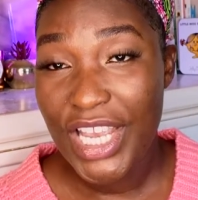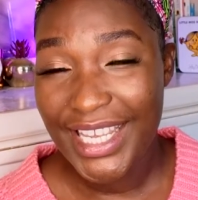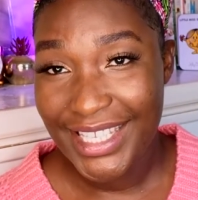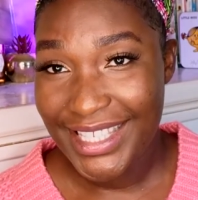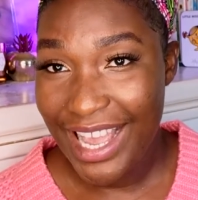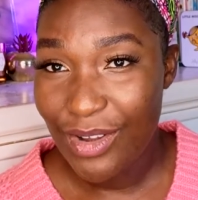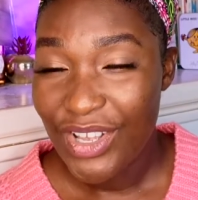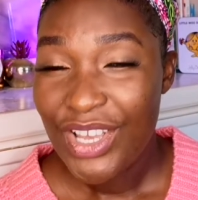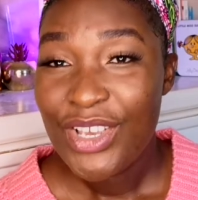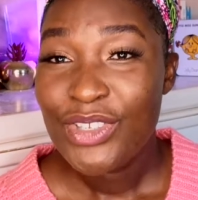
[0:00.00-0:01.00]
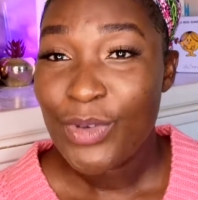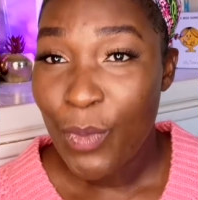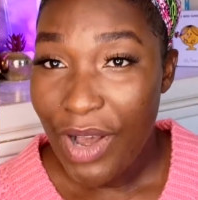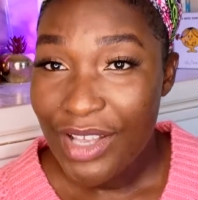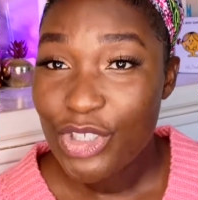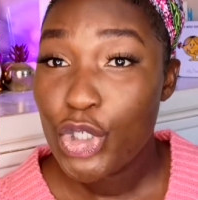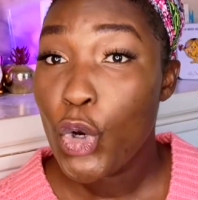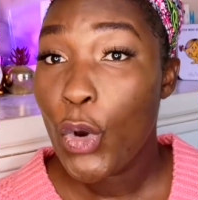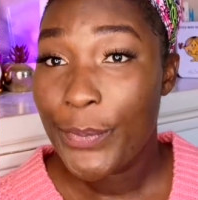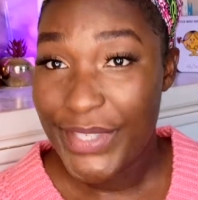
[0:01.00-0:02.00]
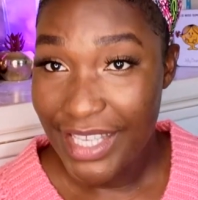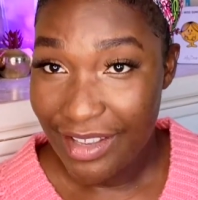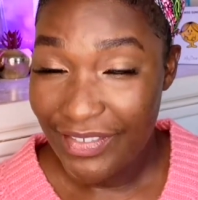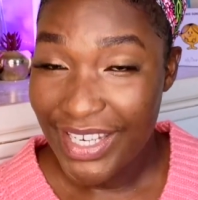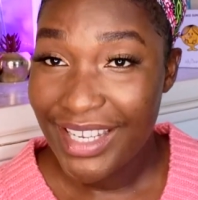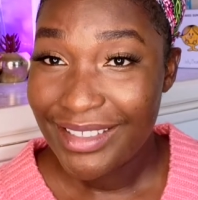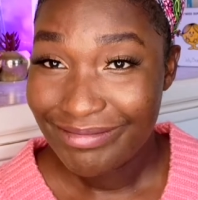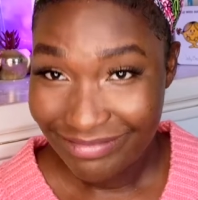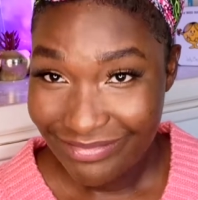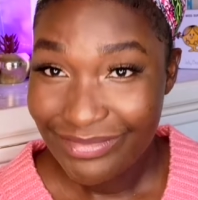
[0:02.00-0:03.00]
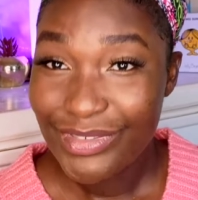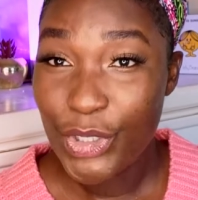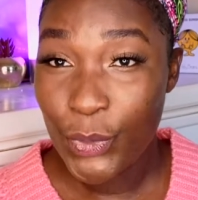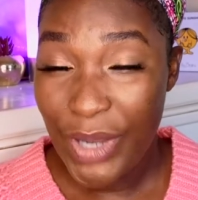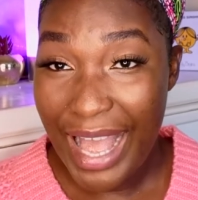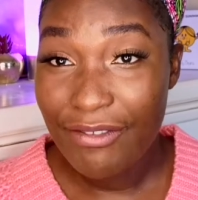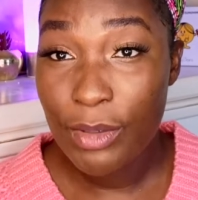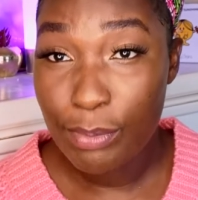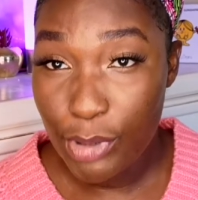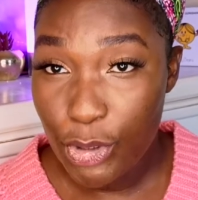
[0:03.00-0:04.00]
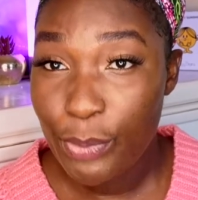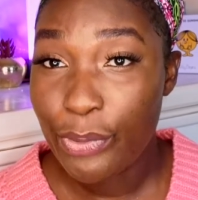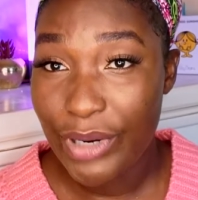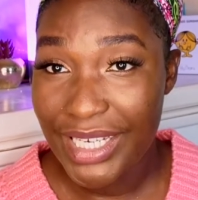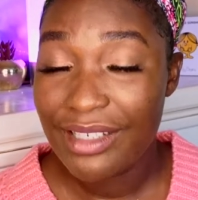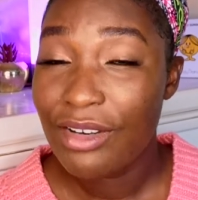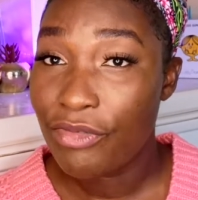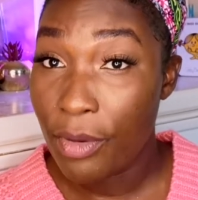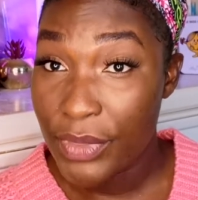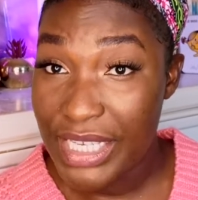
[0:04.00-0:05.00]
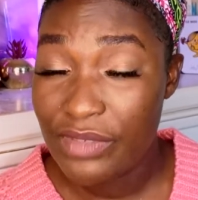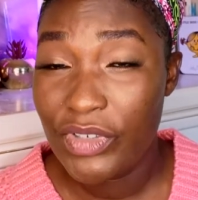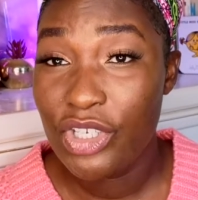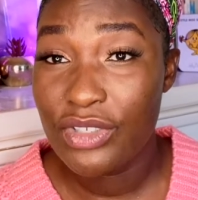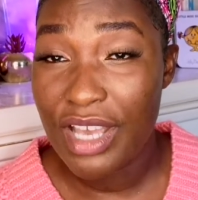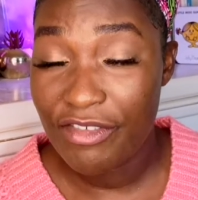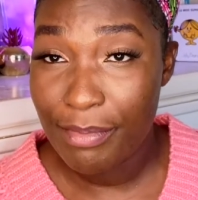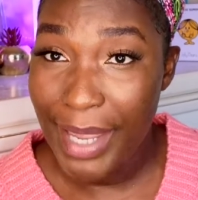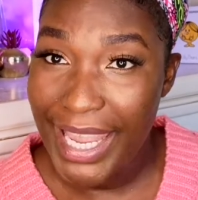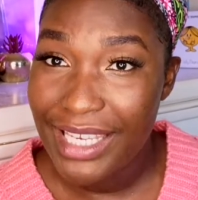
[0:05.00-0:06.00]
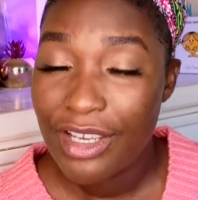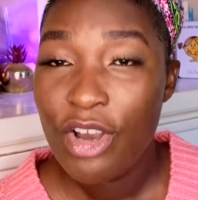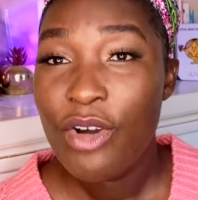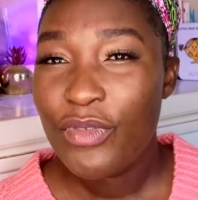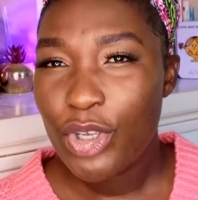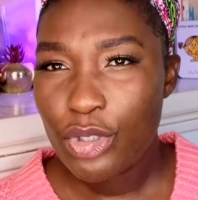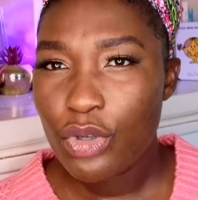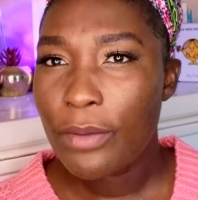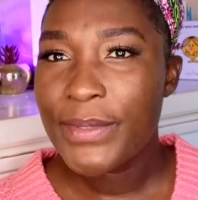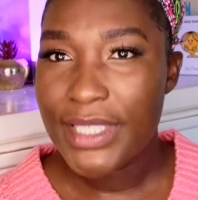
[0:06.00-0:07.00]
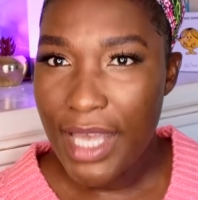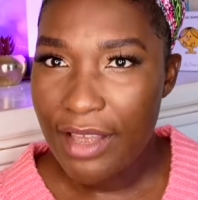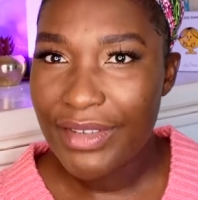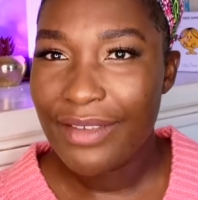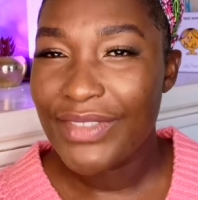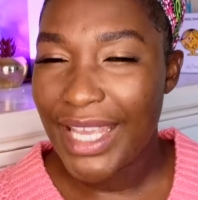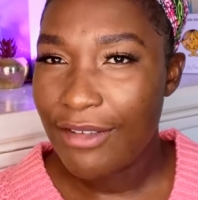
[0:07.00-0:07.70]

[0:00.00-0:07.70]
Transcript: check it out. So whilst you're observing, you will have a blueprint from these videos I've made for you to observe if